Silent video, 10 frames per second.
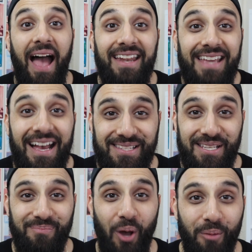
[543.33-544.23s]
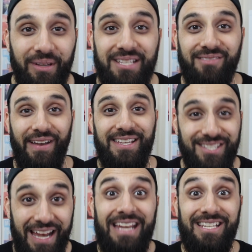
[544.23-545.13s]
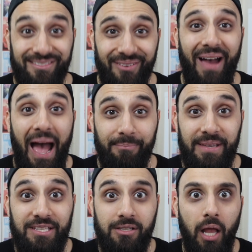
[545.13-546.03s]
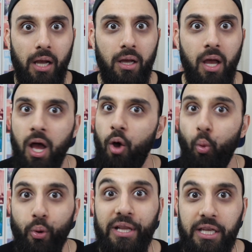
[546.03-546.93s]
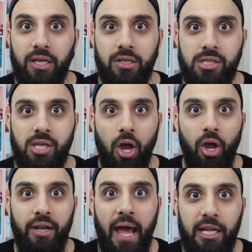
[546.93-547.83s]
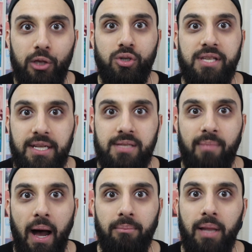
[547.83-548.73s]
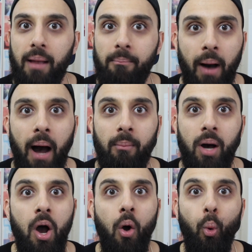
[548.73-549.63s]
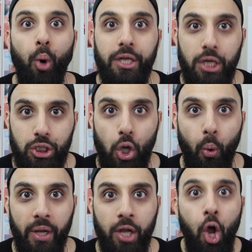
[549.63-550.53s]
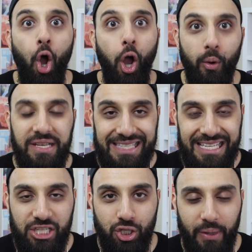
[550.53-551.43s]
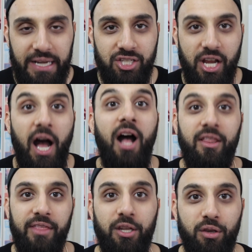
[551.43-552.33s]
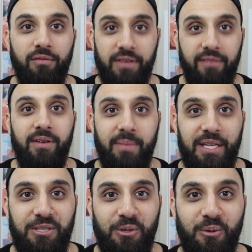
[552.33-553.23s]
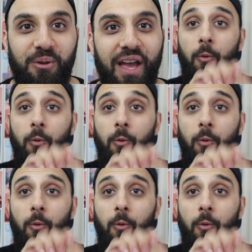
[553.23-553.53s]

And he has this moment, his face changes from happy to like really concerned. And he looks at his mum like, Mum, what are you doing? Who is this stranger that you've given me to?